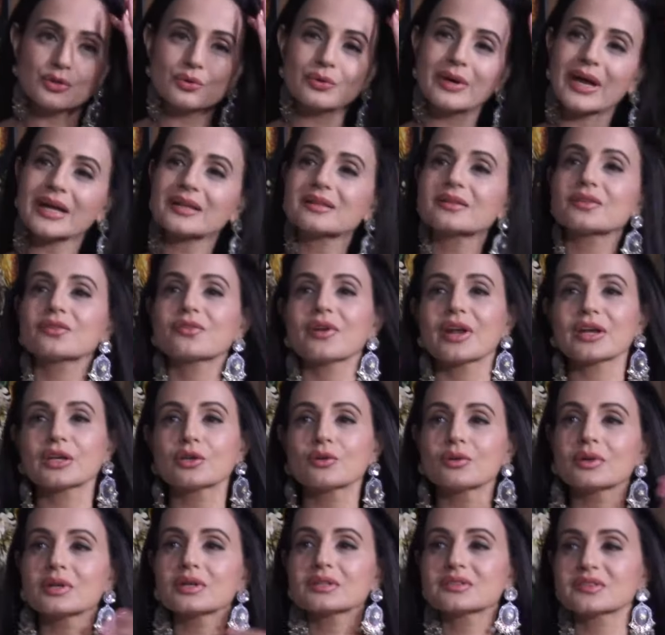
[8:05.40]
You get the
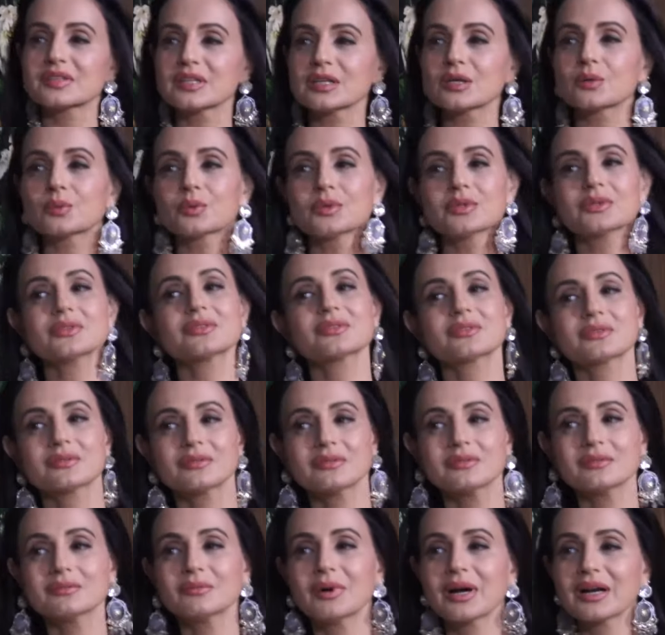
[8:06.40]
regular sequels,
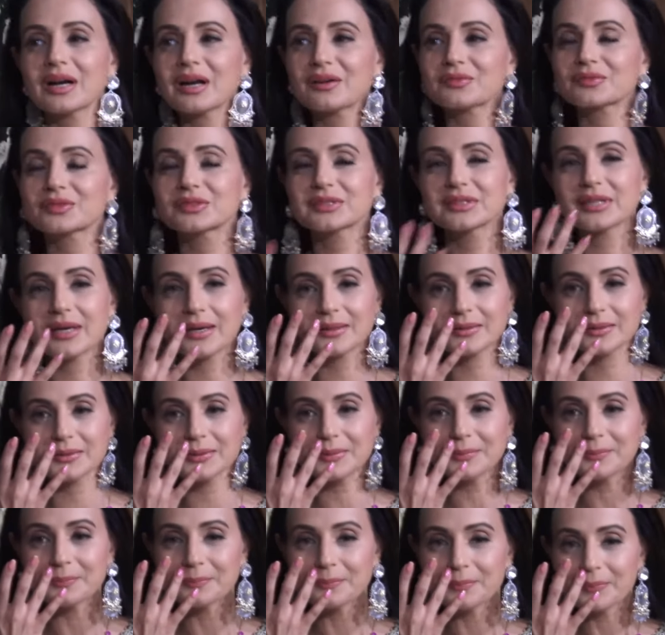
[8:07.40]
one after the
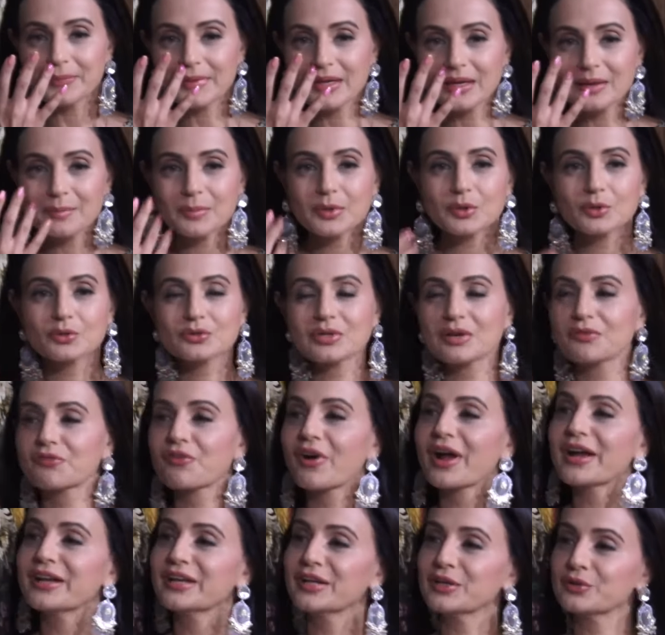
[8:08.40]
other, but those are
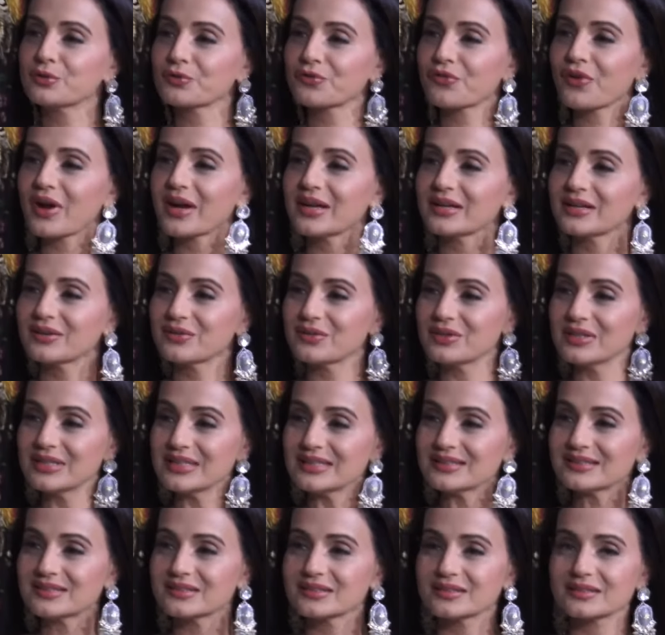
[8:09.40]
Friday to Friday
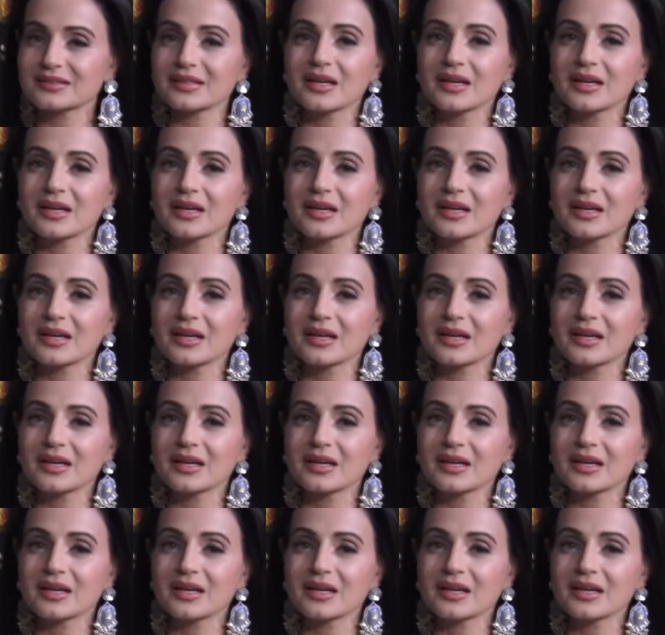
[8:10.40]
releases.